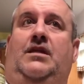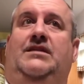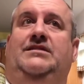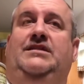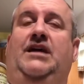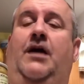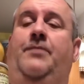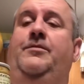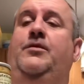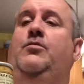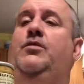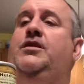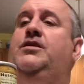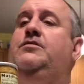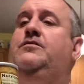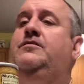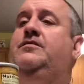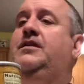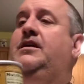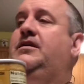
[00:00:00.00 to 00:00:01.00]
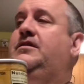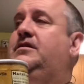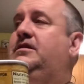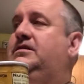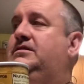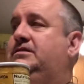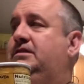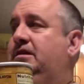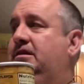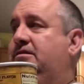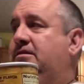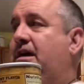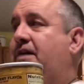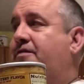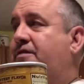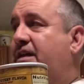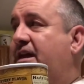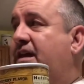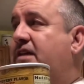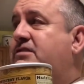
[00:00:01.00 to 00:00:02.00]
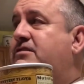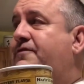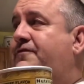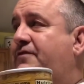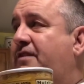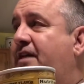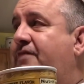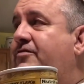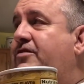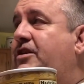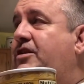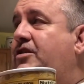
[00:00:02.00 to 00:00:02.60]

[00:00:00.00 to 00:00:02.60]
Tell me what you think this is. I think it's a flavor